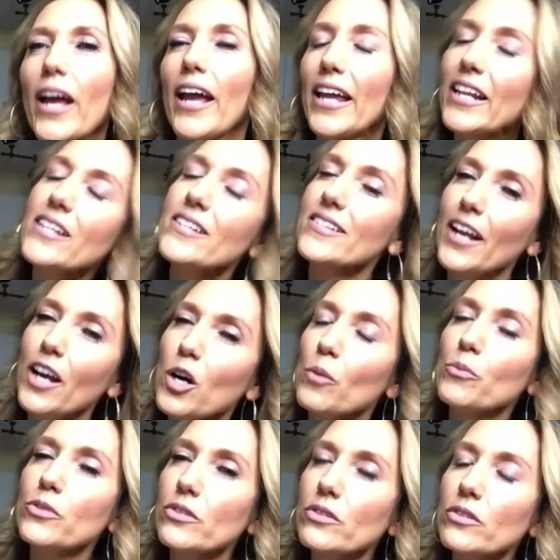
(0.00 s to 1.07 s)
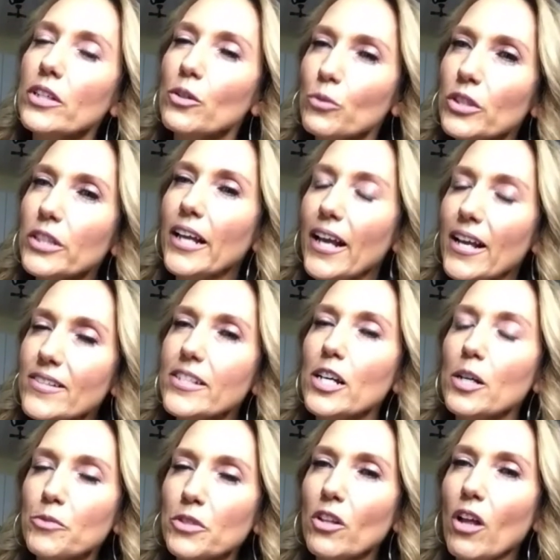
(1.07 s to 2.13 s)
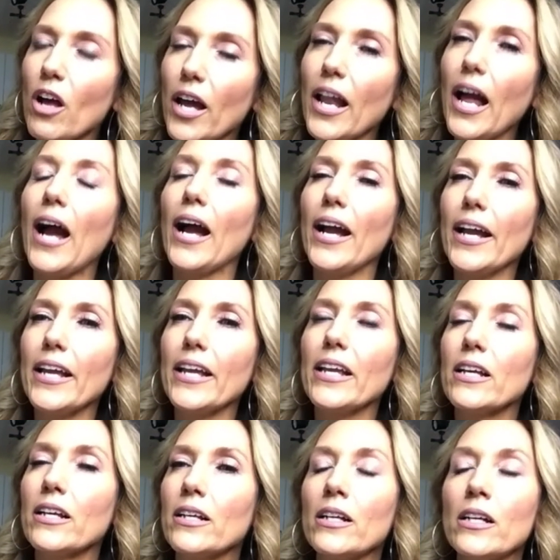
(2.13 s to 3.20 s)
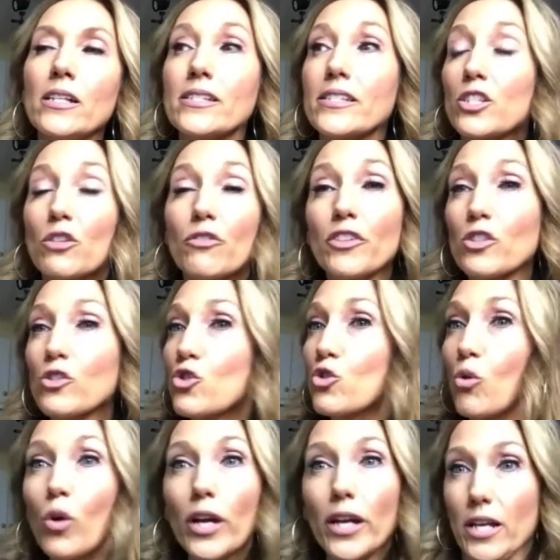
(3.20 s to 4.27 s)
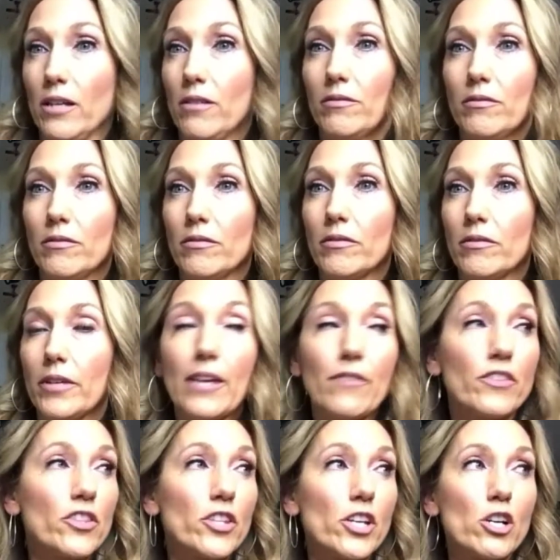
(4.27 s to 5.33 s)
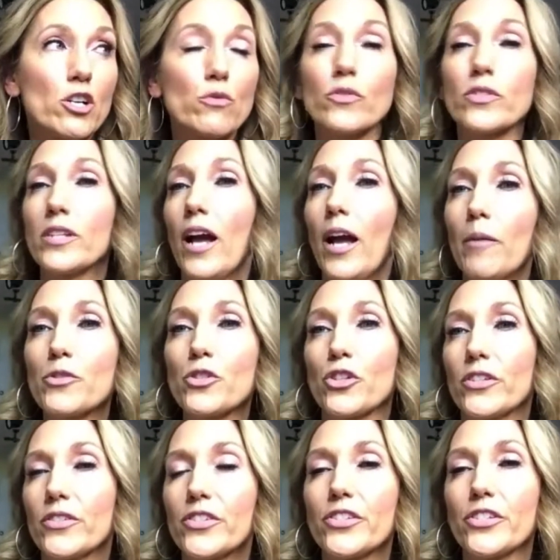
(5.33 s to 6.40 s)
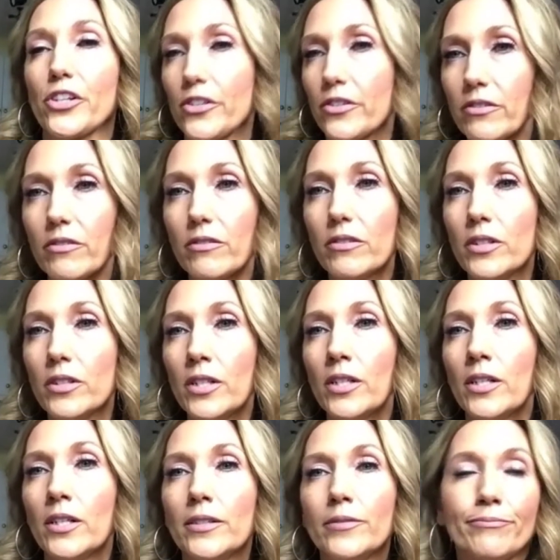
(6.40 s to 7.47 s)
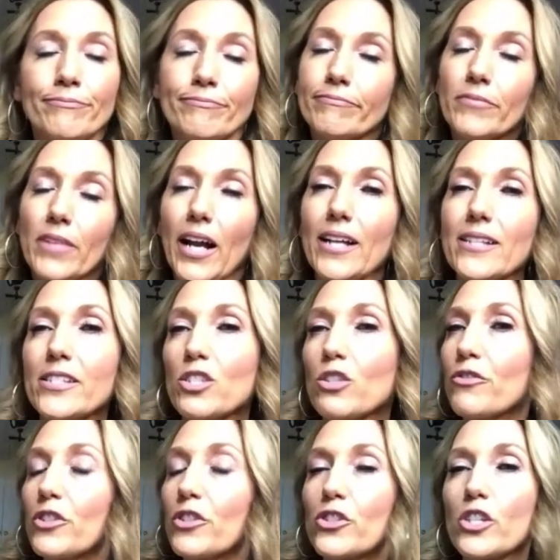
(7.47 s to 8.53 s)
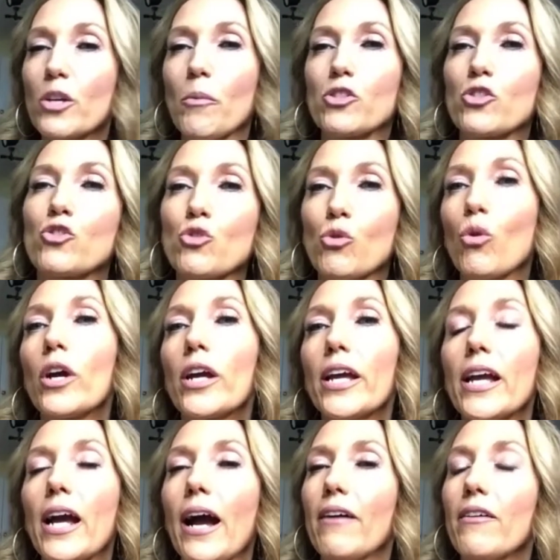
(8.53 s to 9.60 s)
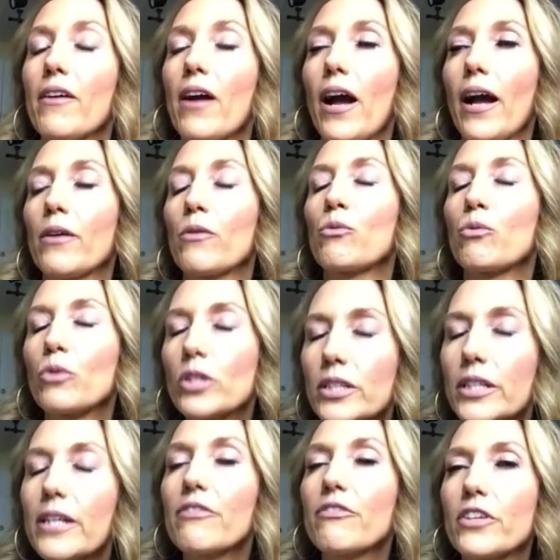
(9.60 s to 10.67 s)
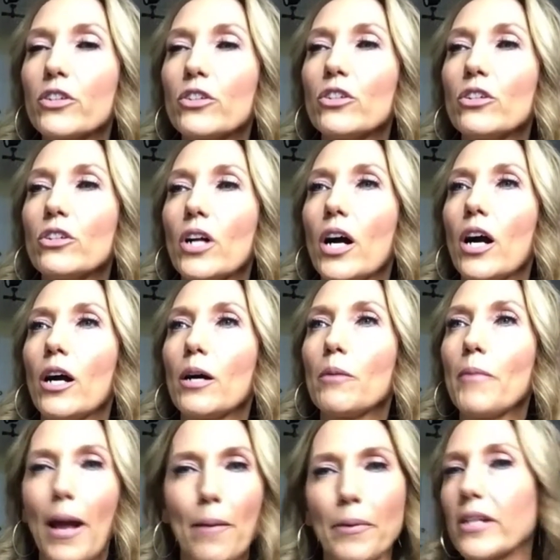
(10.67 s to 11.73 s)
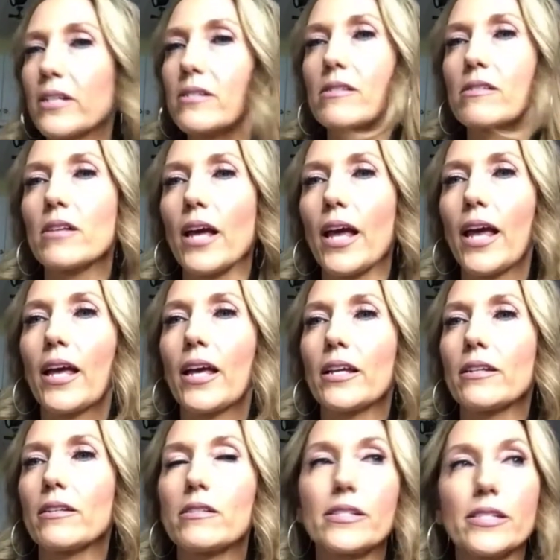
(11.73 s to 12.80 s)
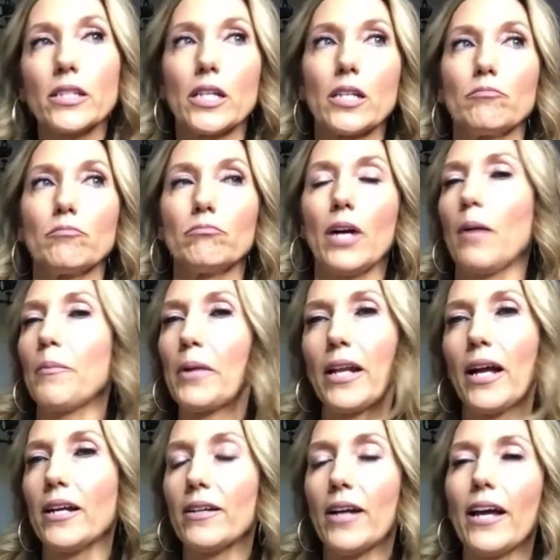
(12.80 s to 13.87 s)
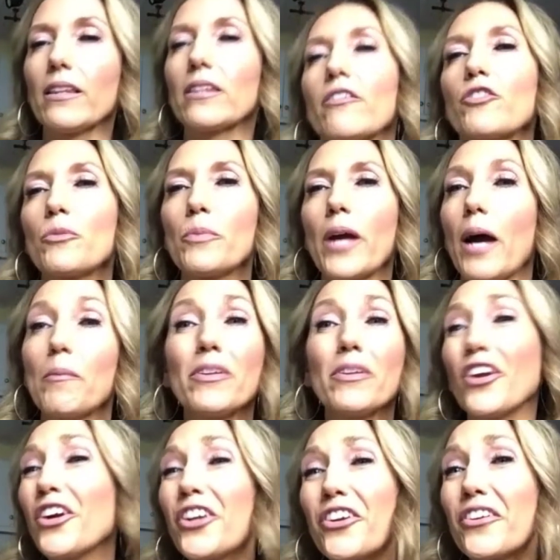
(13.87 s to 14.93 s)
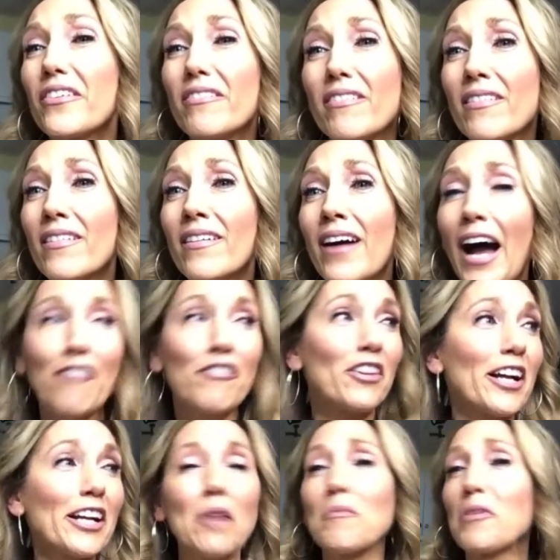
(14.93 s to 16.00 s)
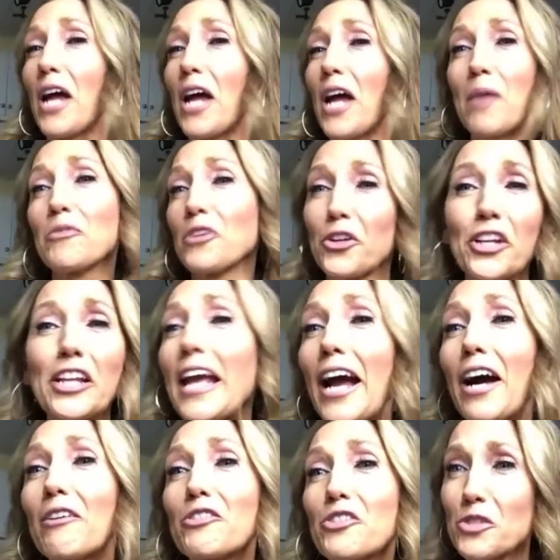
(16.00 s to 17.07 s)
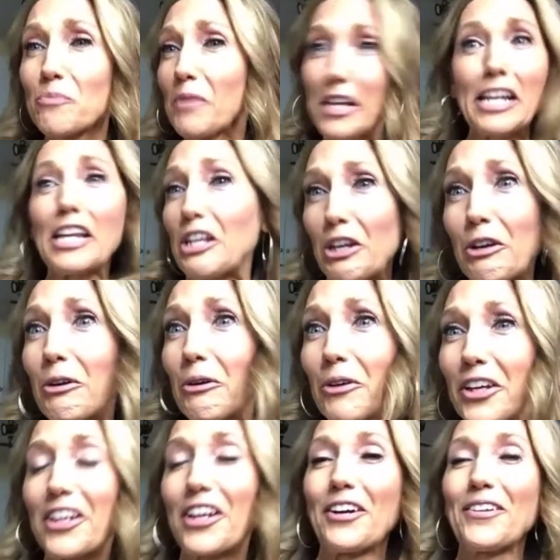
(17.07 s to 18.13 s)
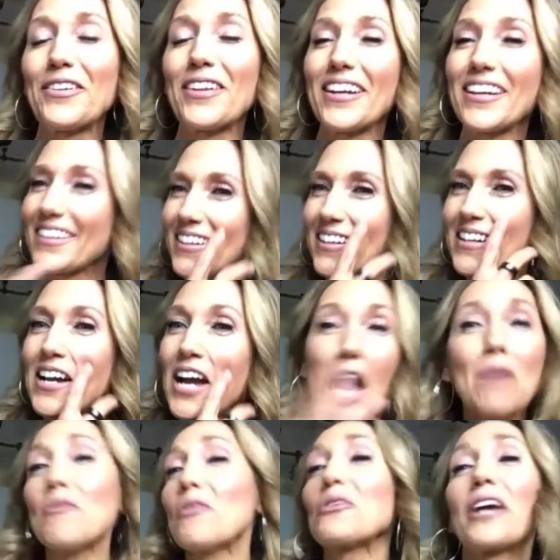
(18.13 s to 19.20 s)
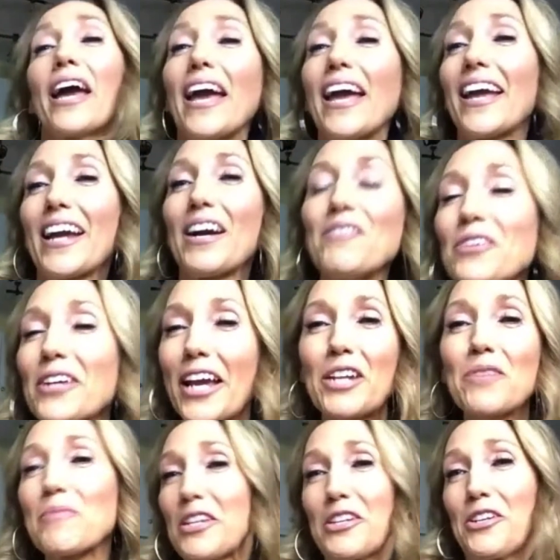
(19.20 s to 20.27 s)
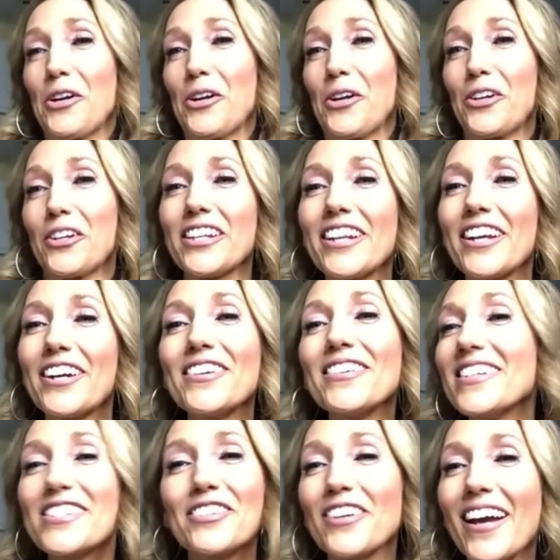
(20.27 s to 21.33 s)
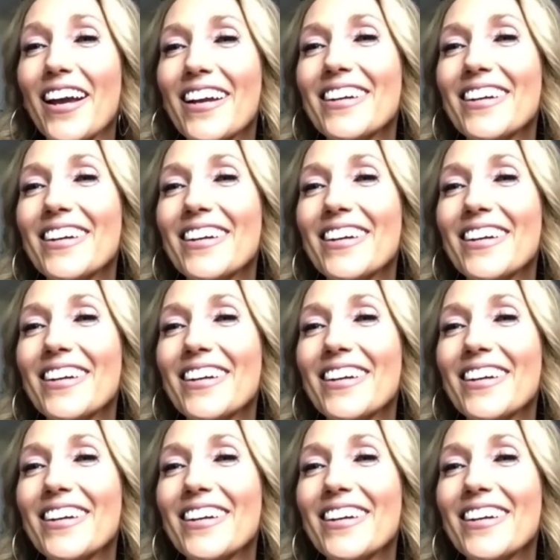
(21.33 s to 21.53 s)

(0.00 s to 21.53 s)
It has helped. It really has helped a lot. I still feel joy, even though times are uncertain. I still feel so much joy. I really feel happiness and silly. I mean, I love to be, I'm a nerd. I feel like I'm nerding out just meeting you, like I'm okay. I'm okay to be a nerd, it's okay.